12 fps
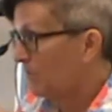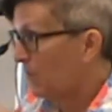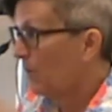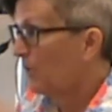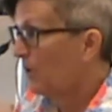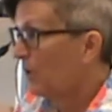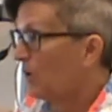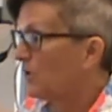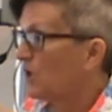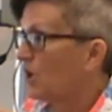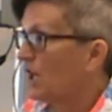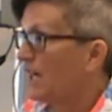both of those
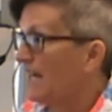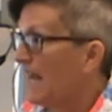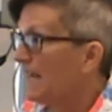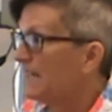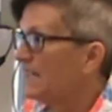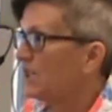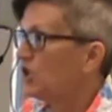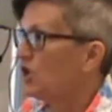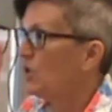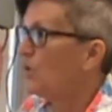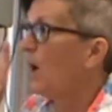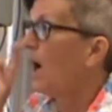are connecting
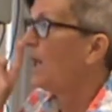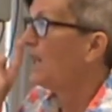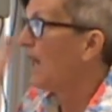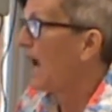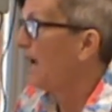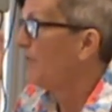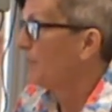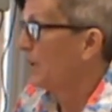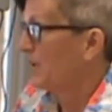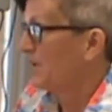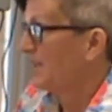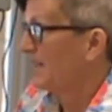to a live
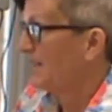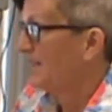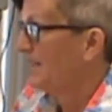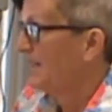person.